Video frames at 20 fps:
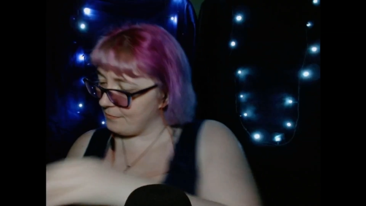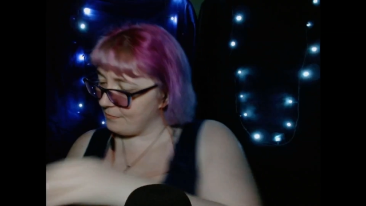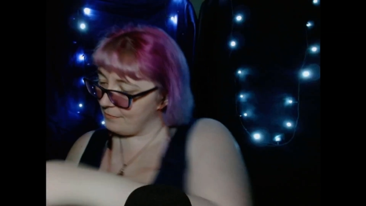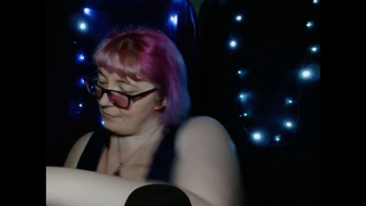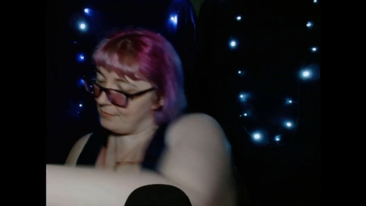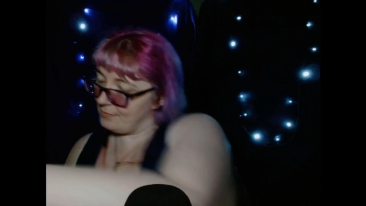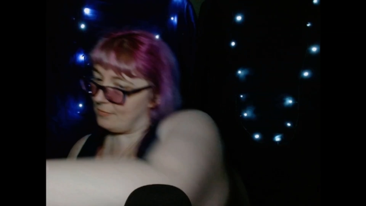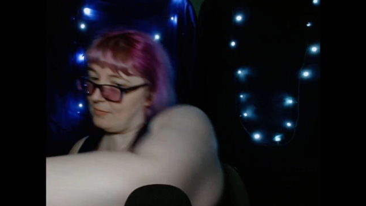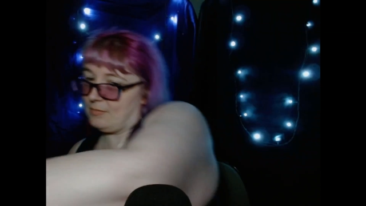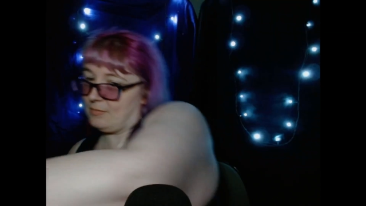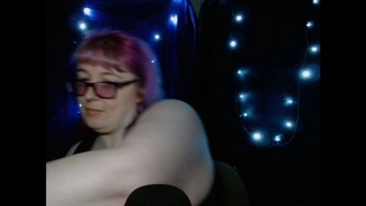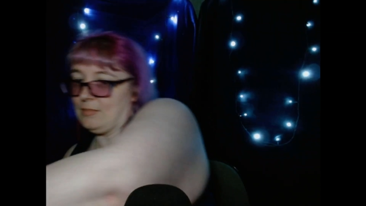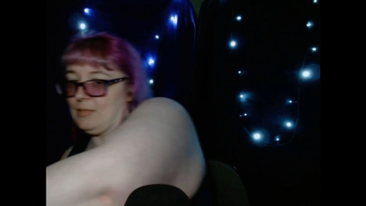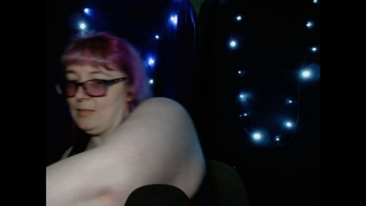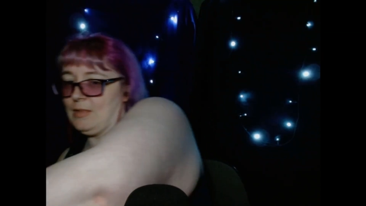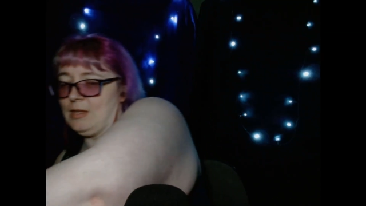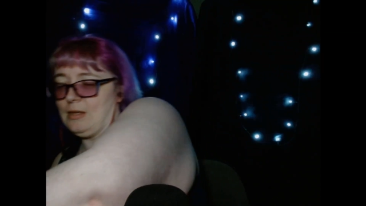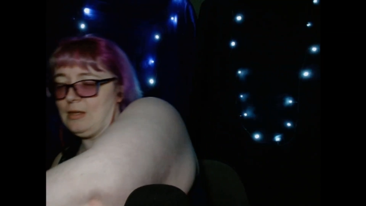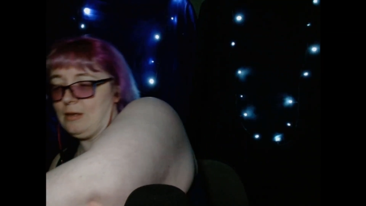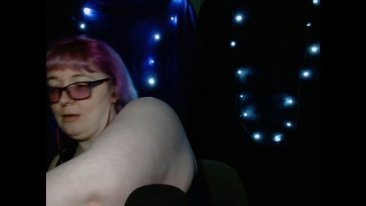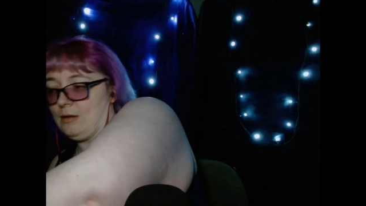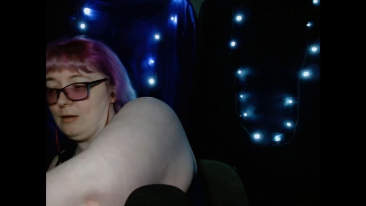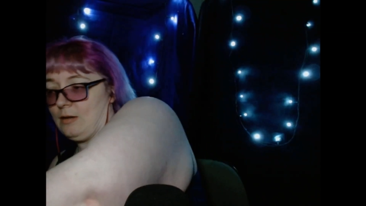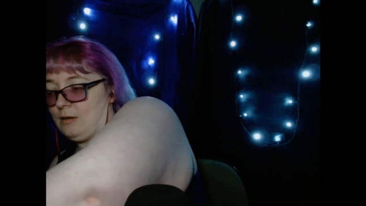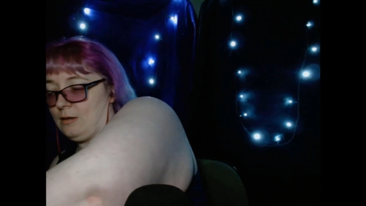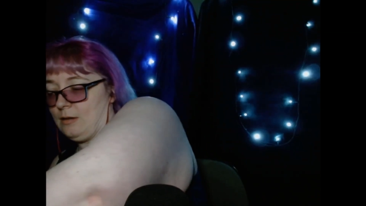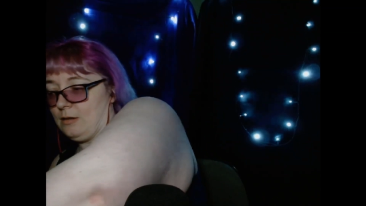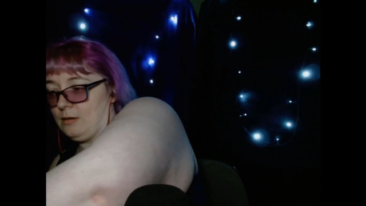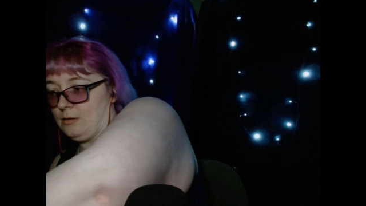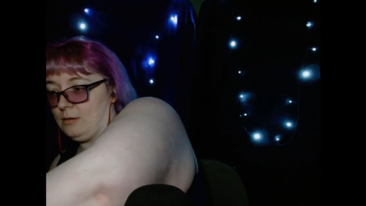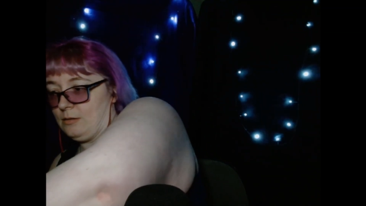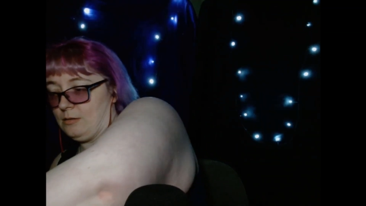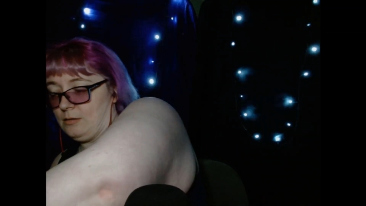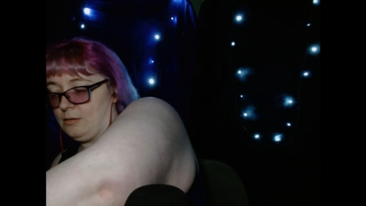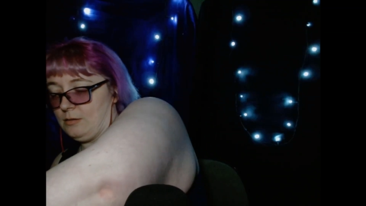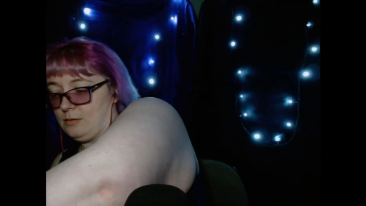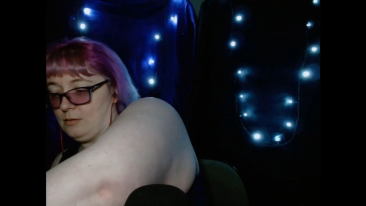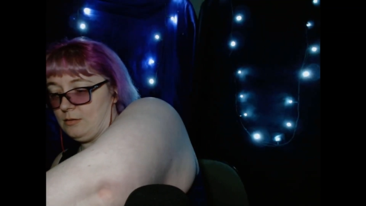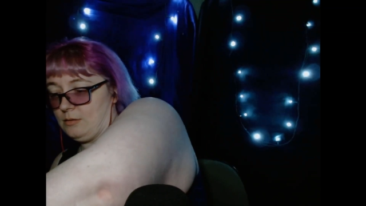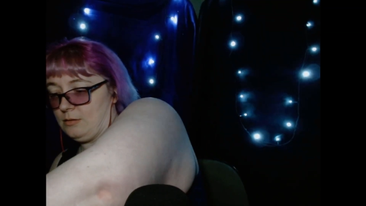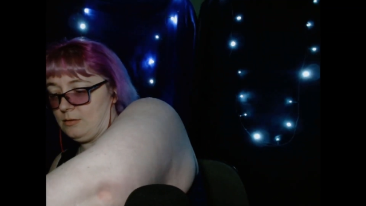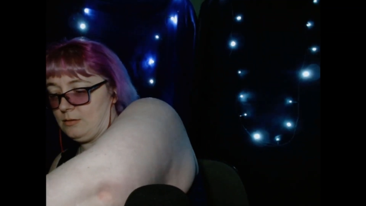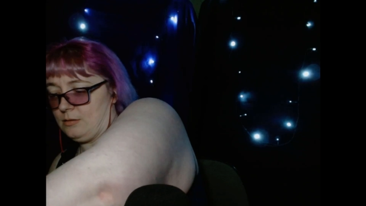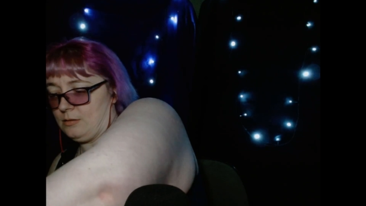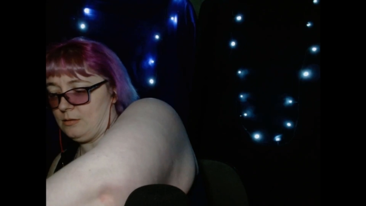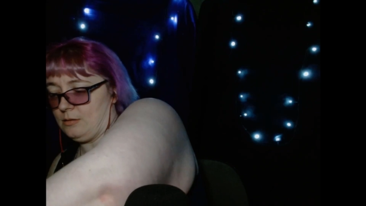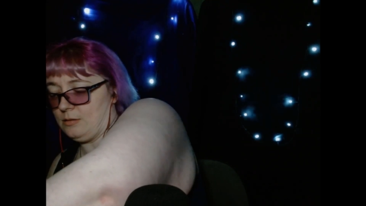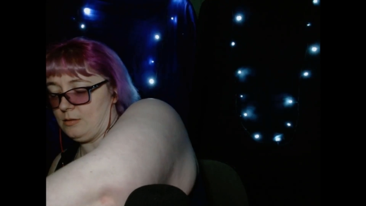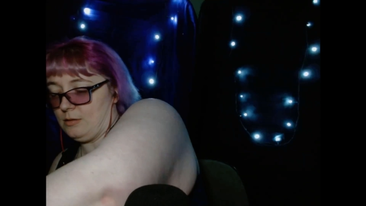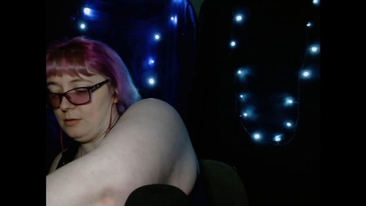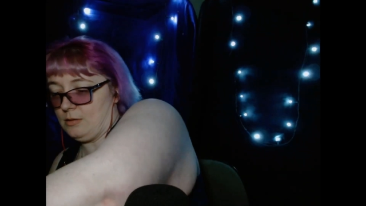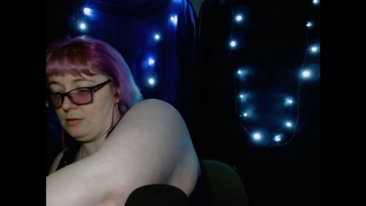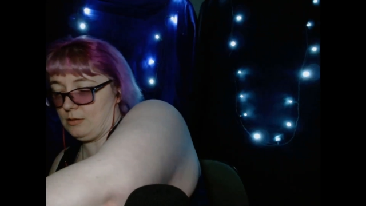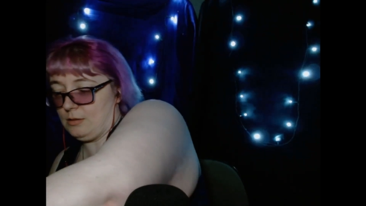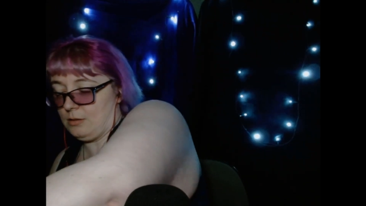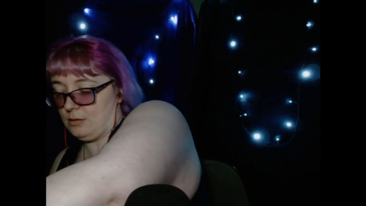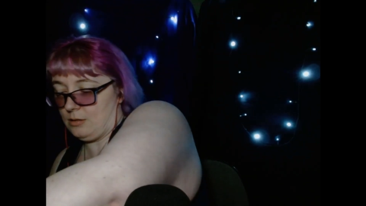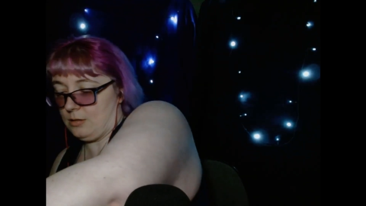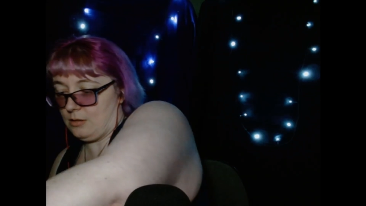(no one is talking)